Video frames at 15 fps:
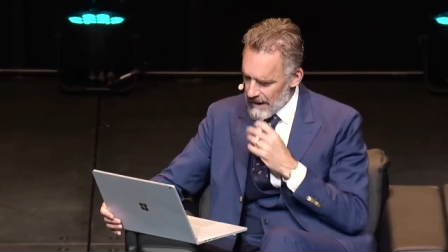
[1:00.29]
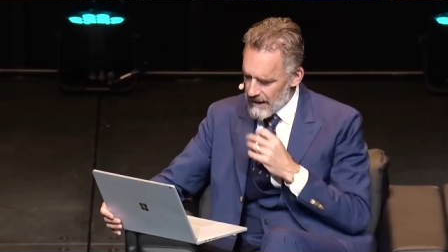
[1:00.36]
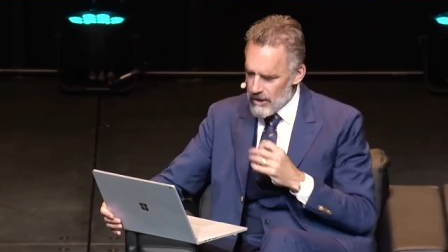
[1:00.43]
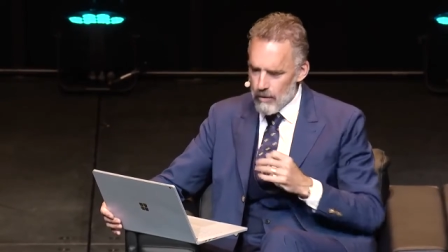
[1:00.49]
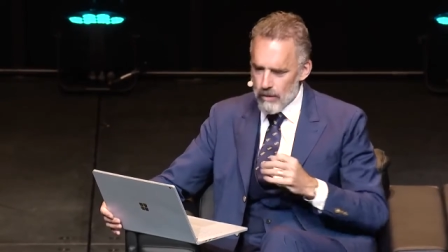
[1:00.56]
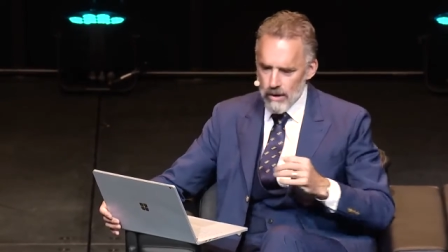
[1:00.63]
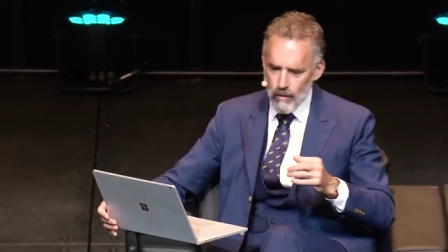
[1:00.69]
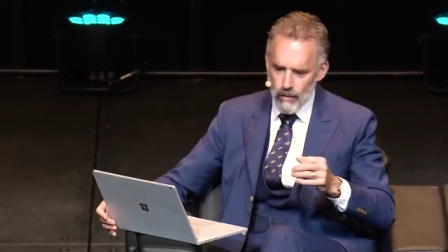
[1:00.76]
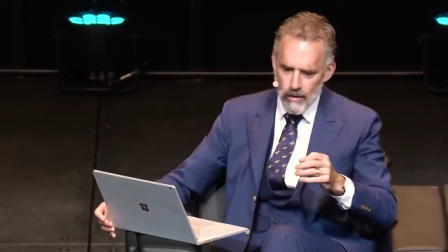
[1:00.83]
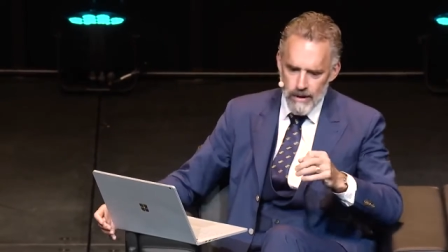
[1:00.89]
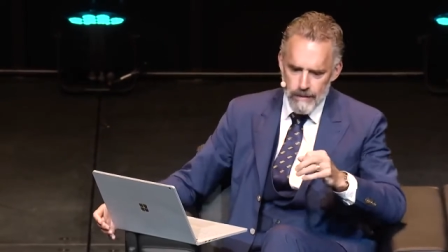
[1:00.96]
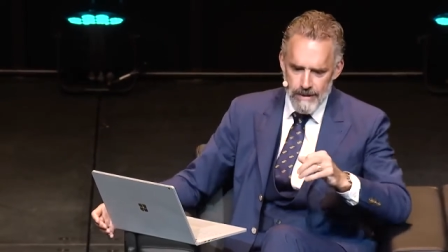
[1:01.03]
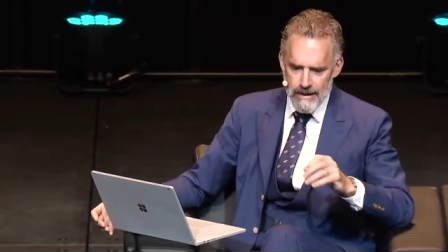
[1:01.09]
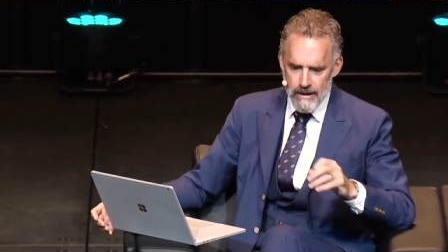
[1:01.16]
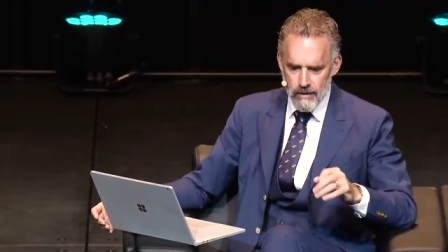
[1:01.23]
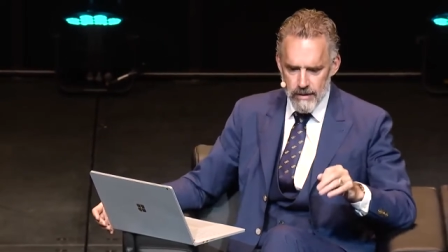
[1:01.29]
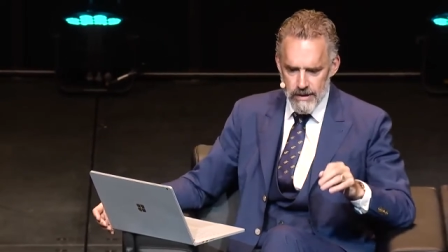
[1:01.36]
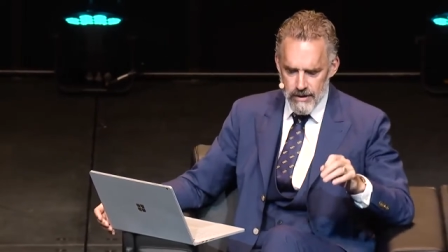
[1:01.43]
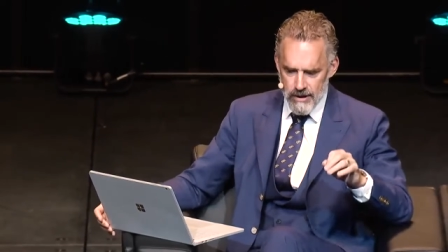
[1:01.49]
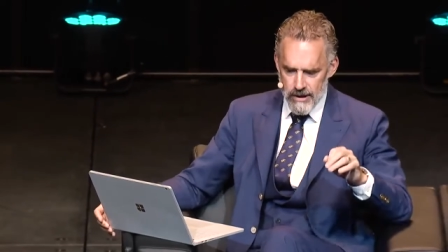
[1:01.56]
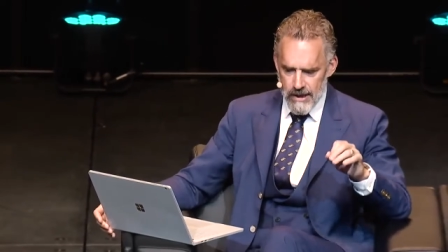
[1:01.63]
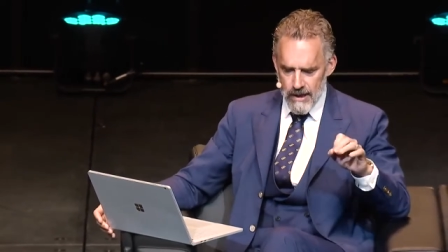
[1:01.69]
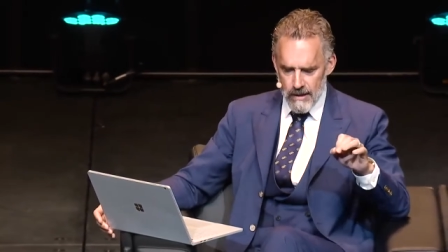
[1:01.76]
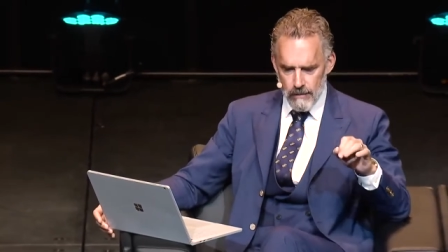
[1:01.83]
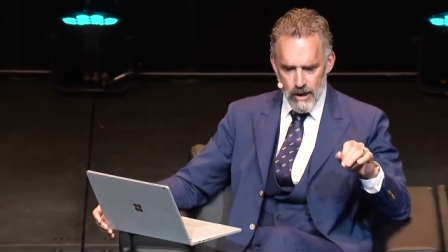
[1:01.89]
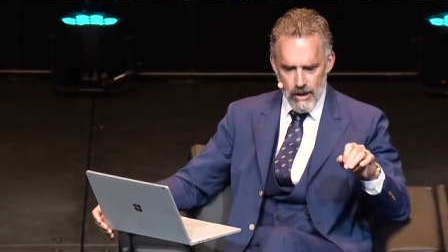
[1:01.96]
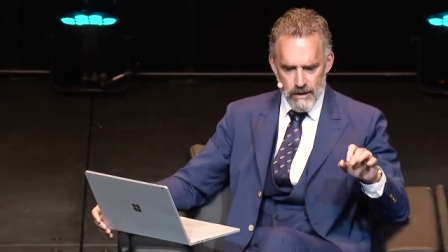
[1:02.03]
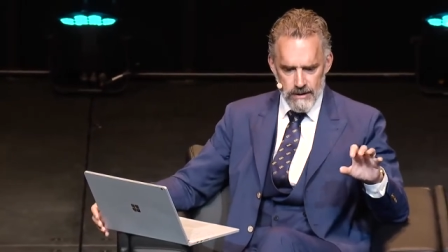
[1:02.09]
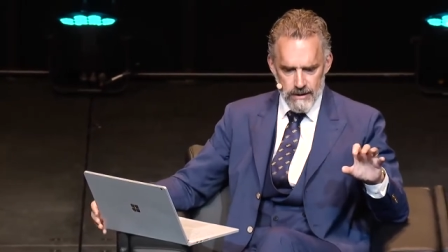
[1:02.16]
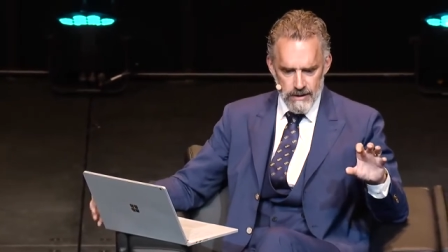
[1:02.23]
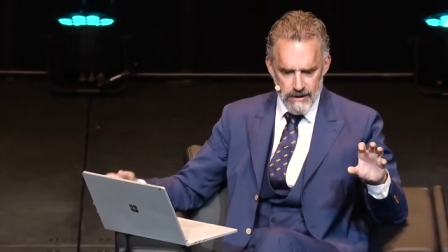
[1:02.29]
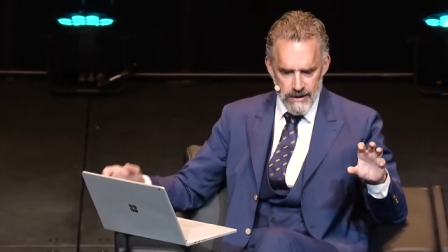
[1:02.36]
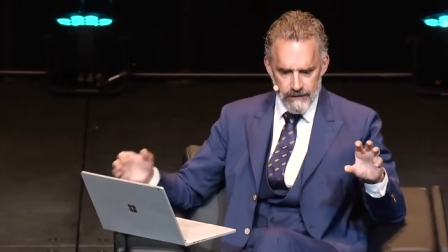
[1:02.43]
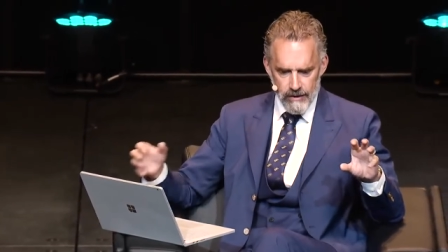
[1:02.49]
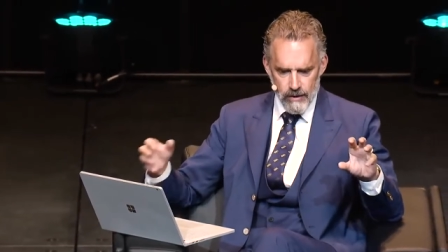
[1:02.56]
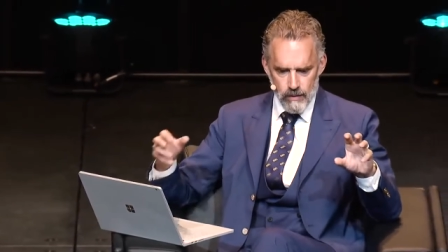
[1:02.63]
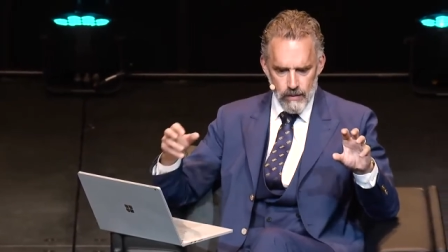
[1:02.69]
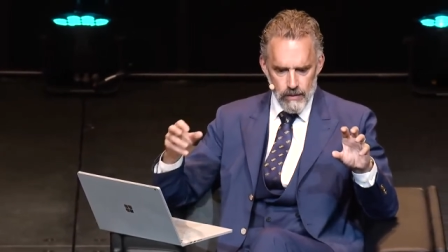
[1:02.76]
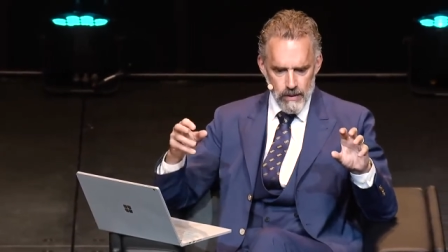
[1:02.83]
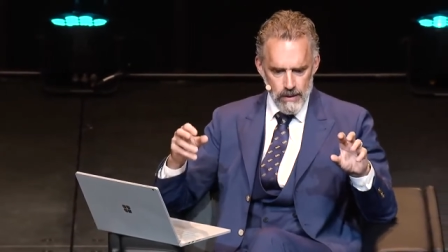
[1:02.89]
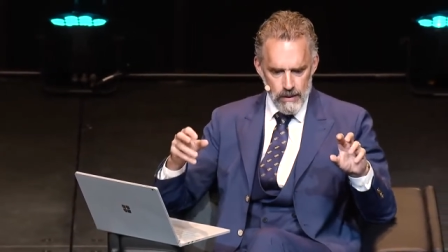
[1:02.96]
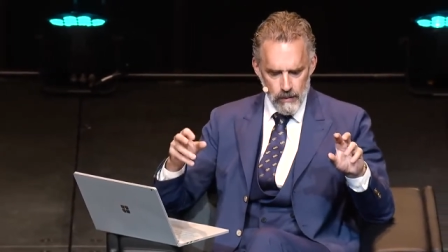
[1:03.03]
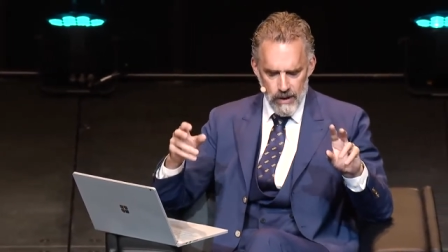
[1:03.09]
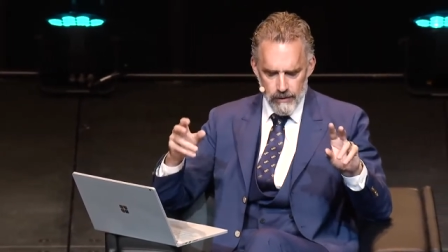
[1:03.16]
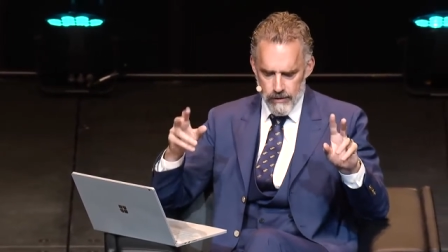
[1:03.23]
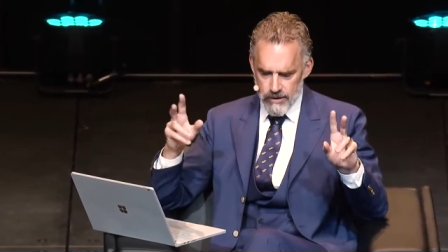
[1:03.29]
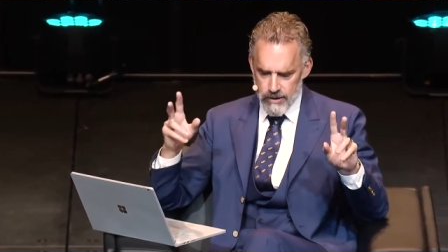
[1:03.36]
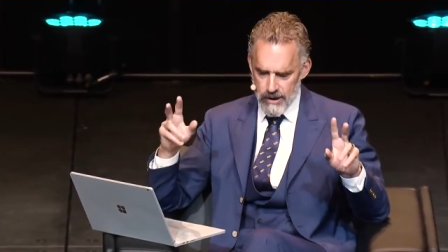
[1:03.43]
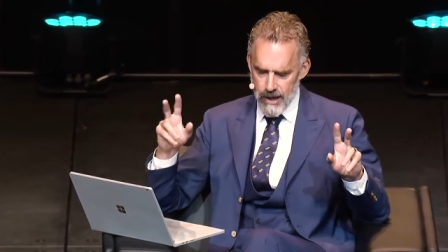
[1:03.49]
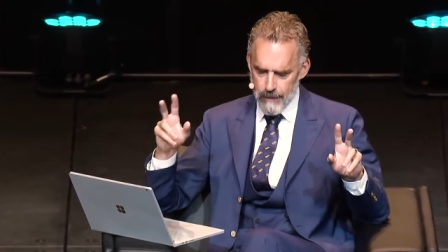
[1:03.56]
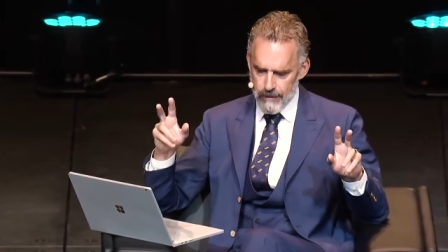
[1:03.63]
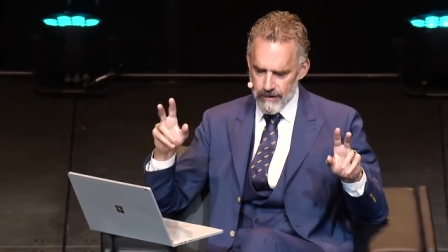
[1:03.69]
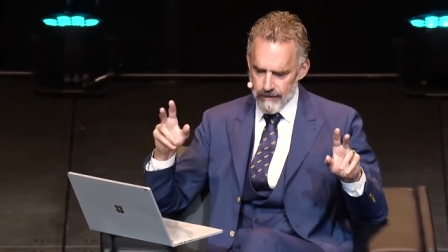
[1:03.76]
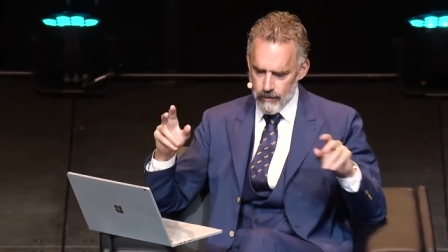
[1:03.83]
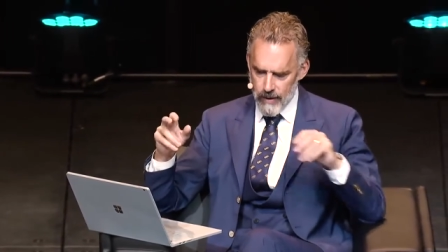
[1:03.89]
you can only be a Christian and a Marxist if you, well, there's a couple of